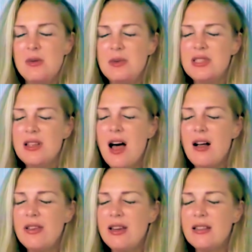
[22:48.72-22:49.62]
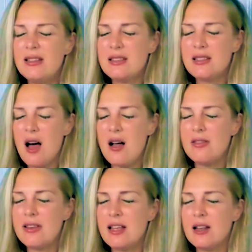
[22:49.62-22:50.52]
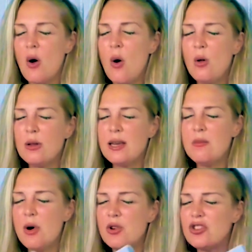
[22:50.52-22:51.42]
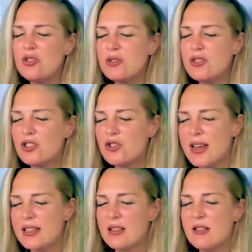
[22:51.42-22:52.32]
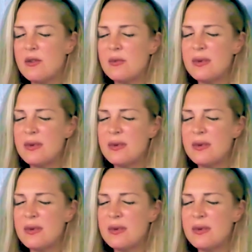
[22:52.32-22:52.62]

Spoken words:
Resolving and dissolving that old emotional stress of the